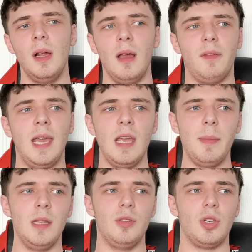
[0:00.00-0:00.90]
have came
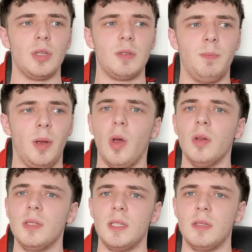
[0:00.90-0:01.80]
in just
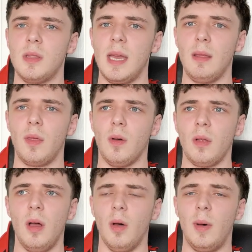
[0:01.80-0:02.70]
because they thought,
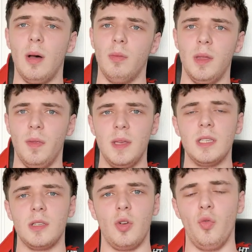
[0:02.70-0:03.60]
oh, wow, this
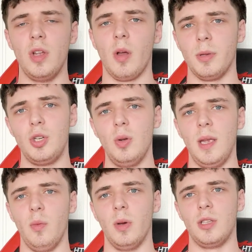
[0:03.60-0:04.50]
is a great
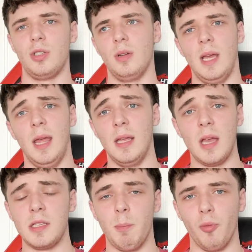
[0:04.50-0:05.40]
opportunity, which
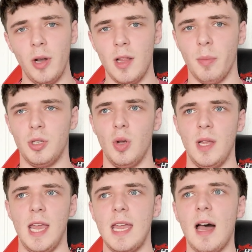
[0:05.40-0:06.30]
it's a brilliant opportunity.